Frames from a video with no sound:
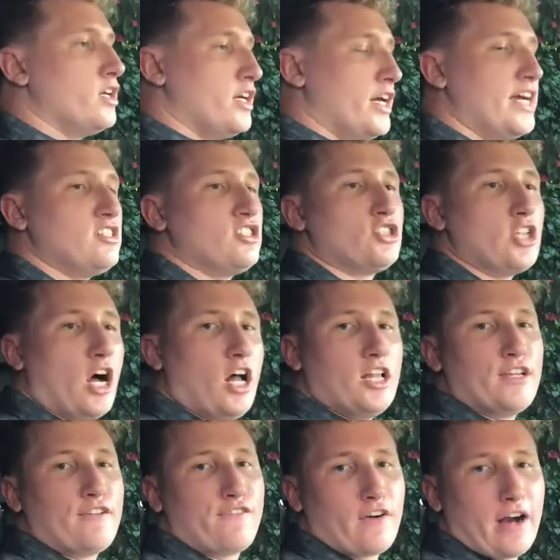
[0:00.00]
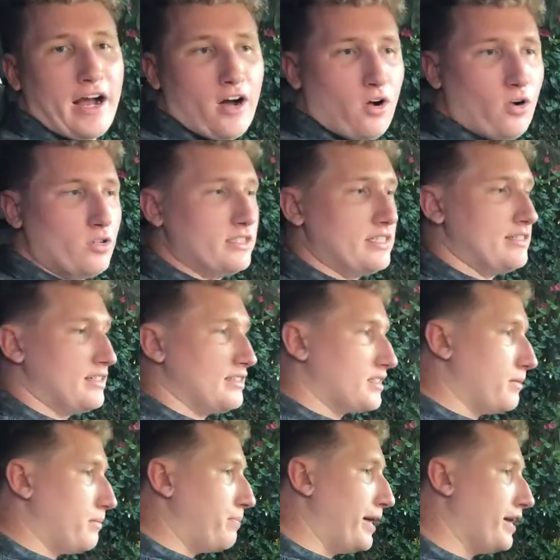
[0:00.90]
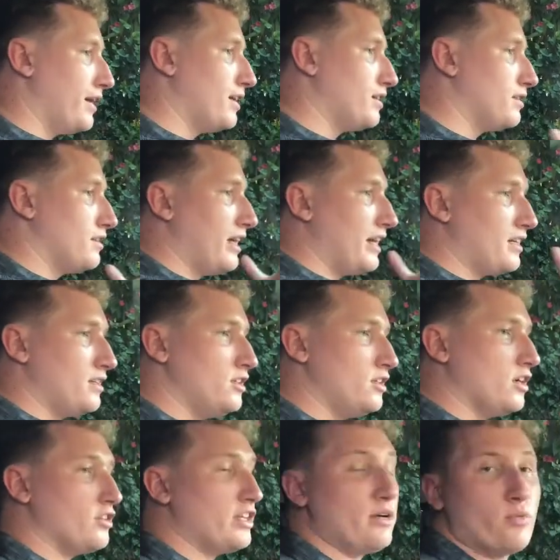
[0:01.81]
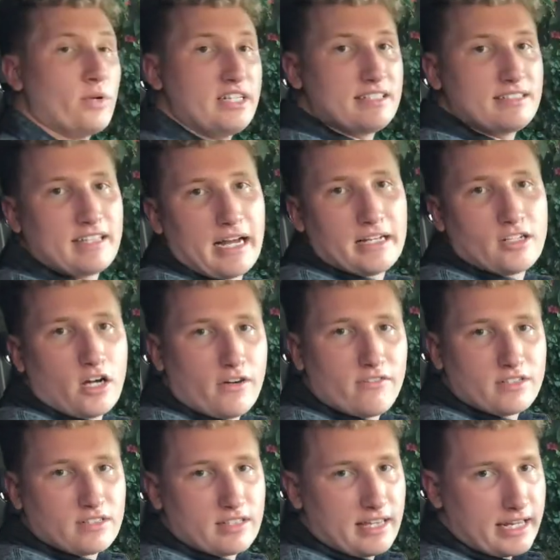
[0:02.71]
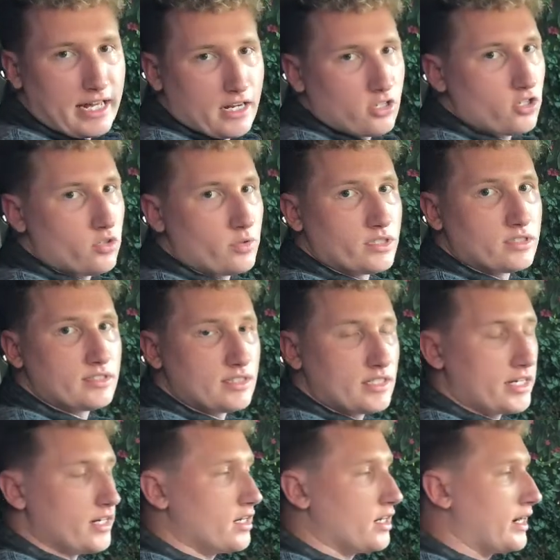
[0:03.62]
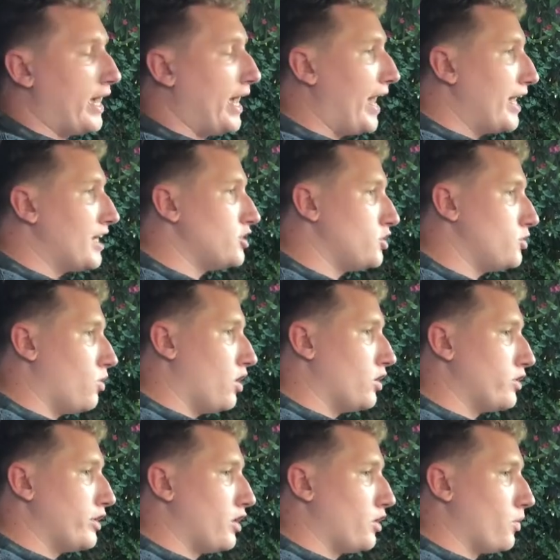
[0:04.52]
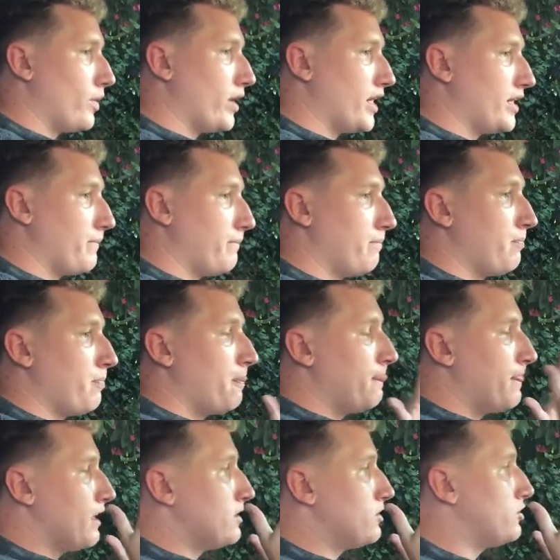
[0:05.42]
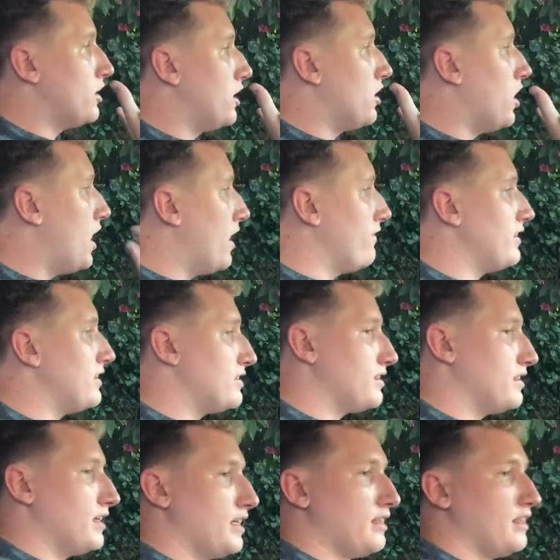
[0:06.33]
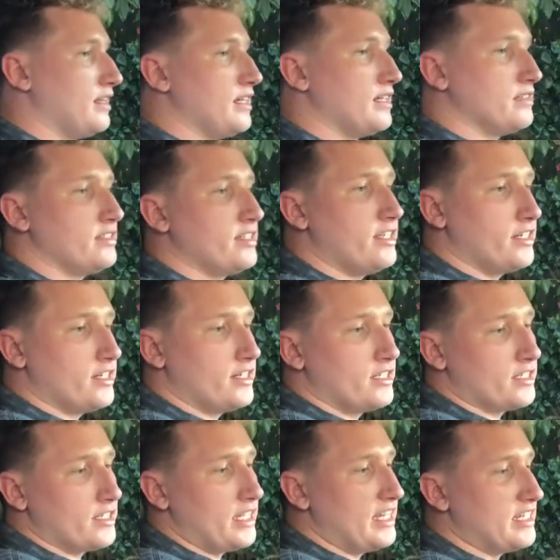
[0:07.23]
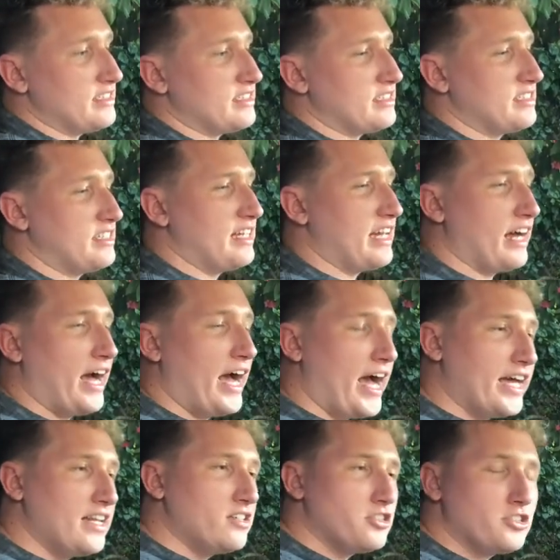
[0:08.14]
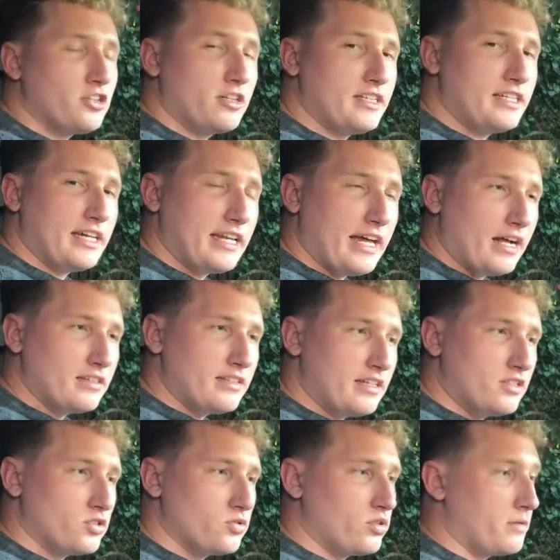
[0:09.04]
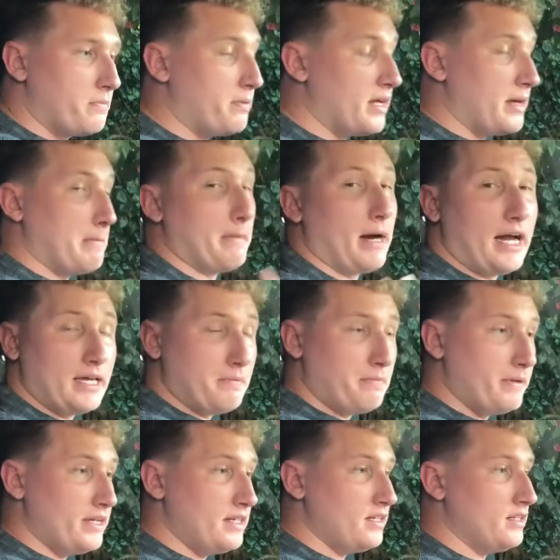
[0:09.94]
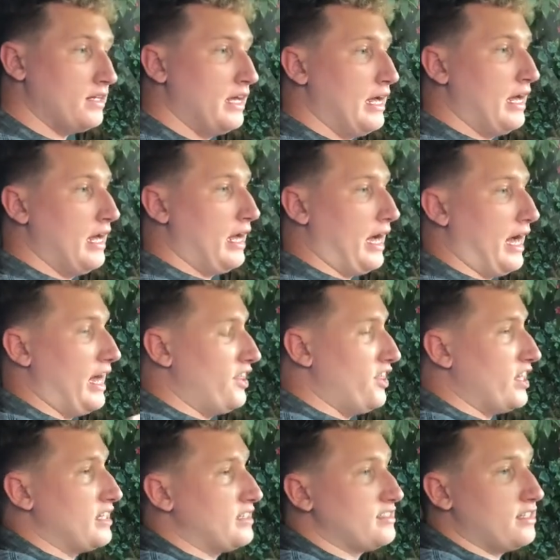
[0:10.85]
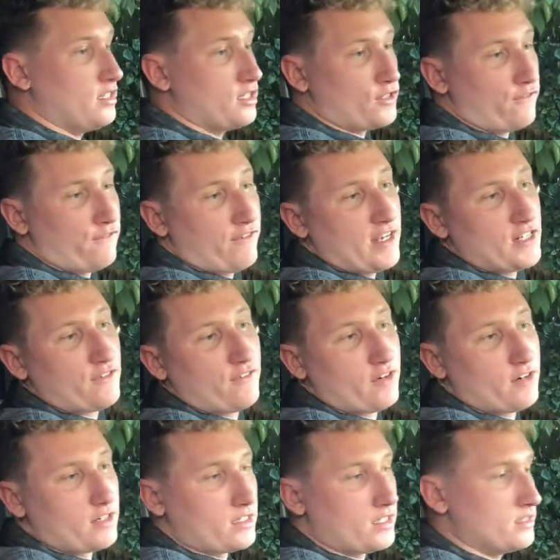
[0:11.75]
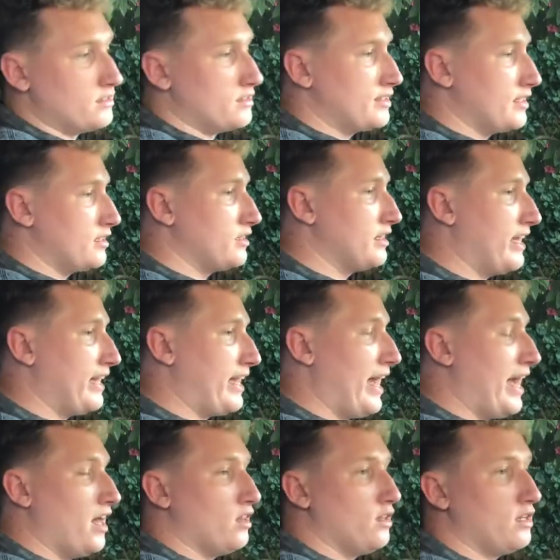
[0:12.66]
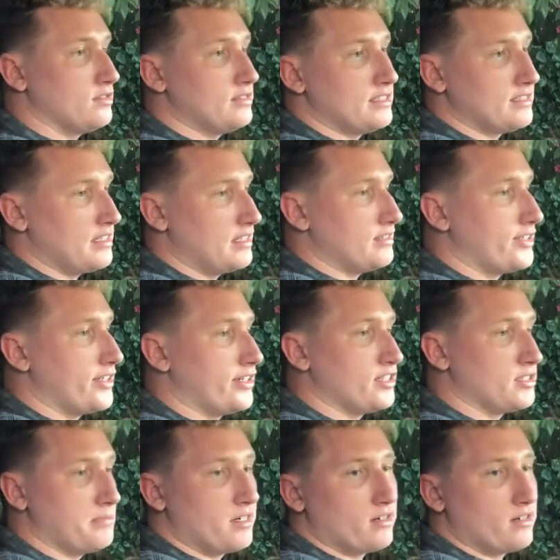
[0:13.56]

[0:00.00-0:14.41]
it's solid for how old it is compared, like, you know, they redesigned, obviously, they got a newer Sierra, as you all know, right? So obviously the interior is kind of starting to get outdated, sort of, but in my opinion, I think it still looks fresh for considering like how long this interior has been